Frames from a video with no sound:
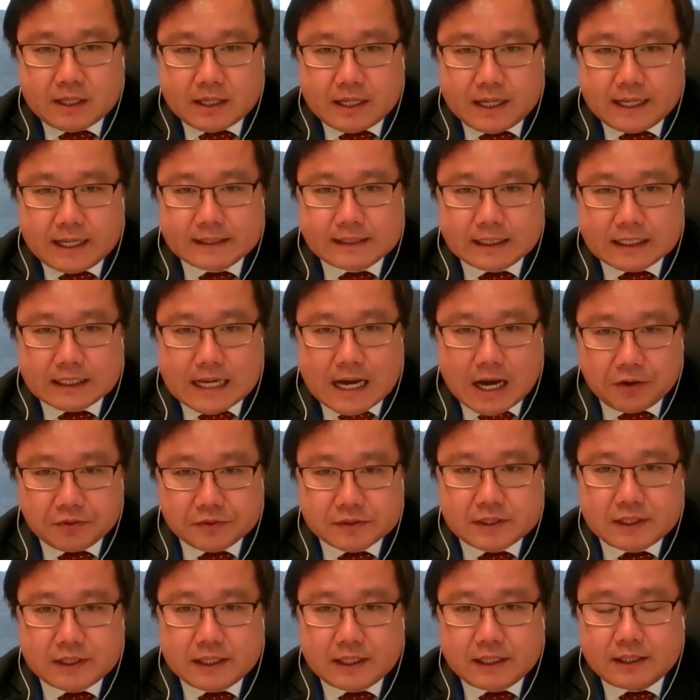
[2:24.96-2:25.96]
as a
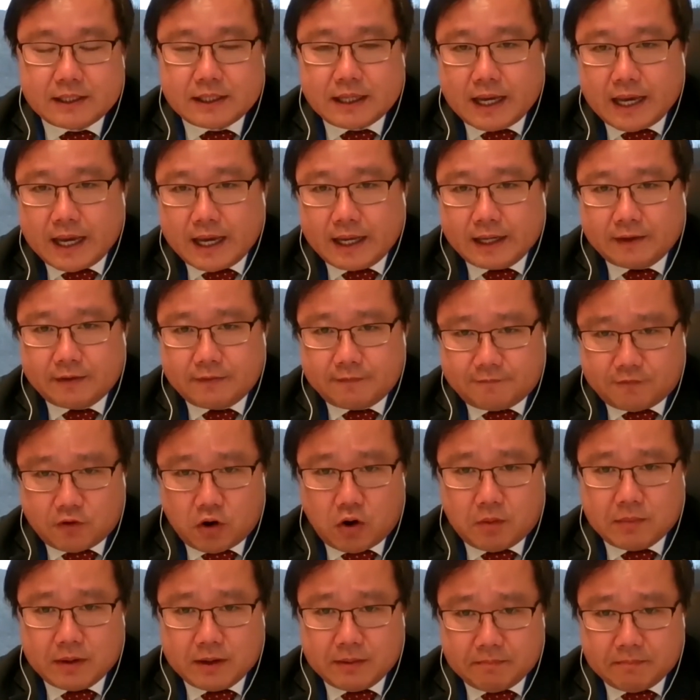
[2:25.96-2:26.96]
councillor and
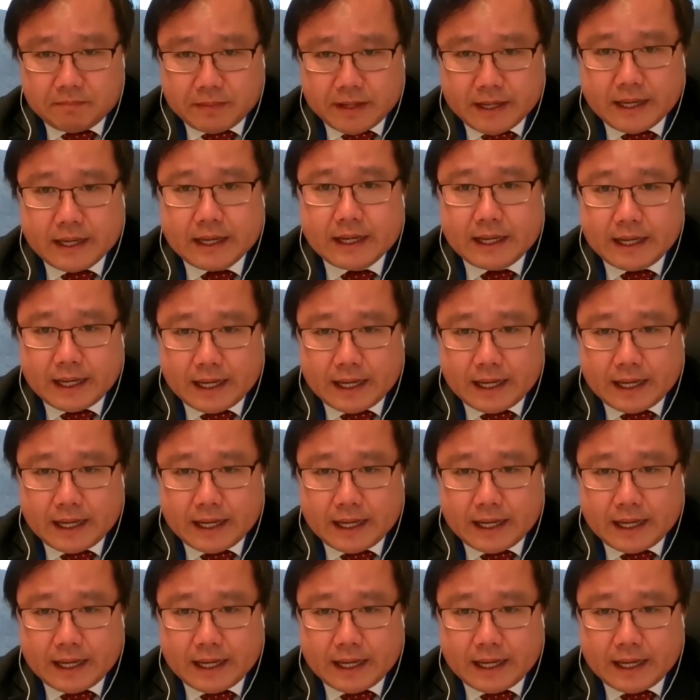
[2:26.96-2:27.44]
former mayor,